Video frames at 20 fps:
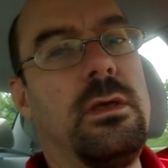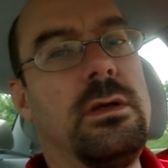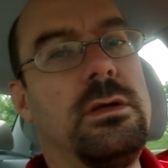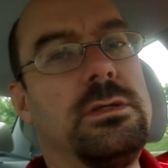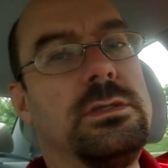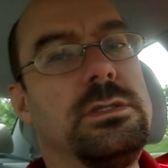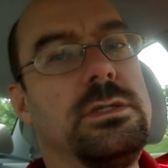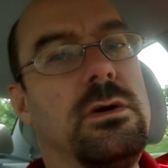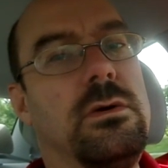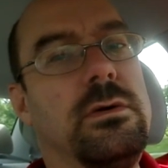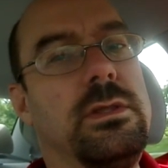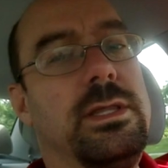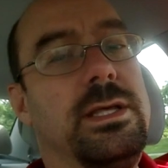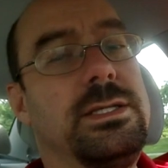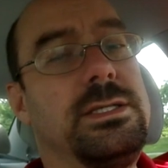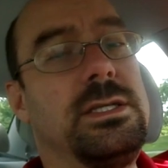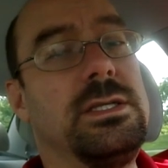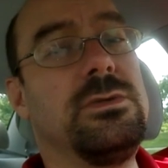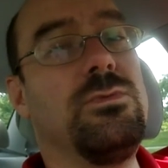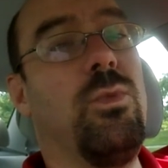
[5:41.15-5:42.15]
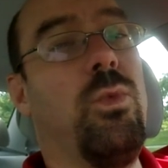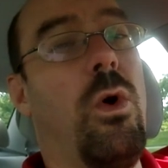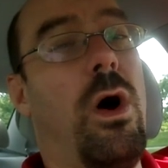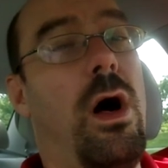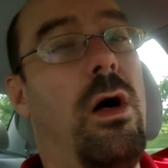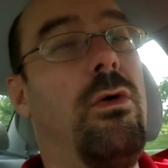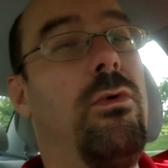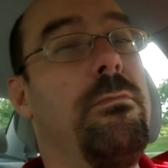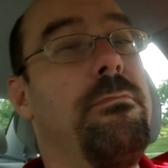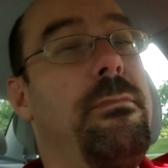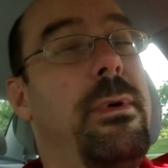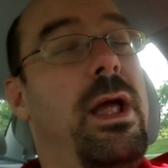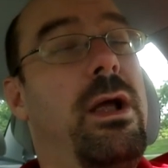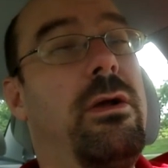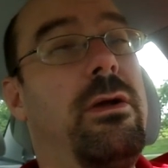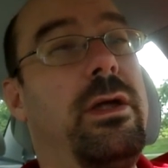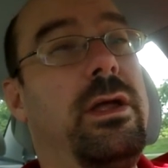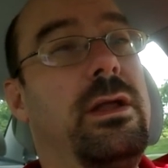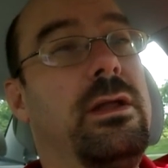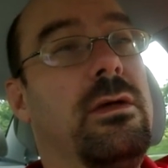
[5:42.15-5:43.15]
So, and this is while
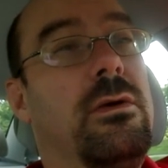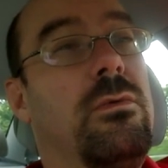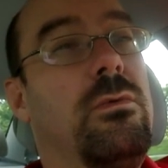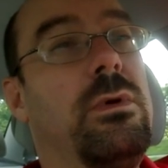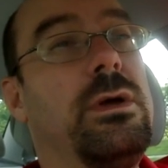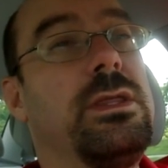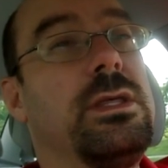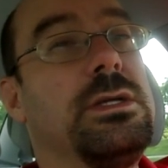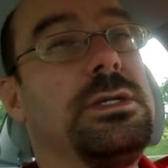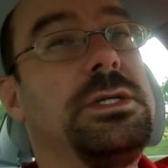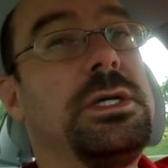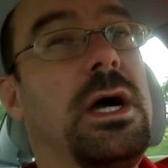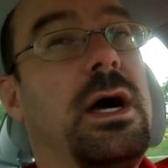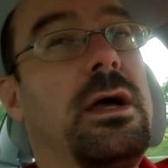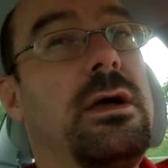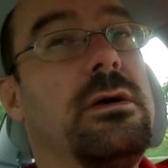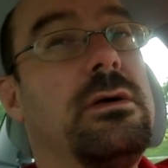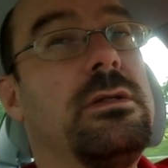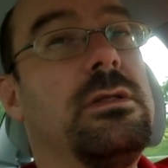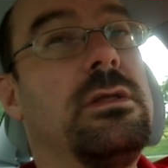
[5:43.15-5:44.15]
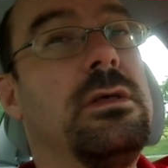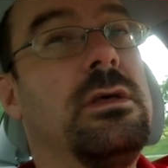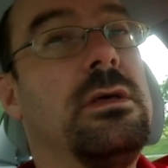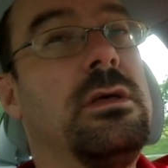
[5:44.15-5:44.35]
married with a child.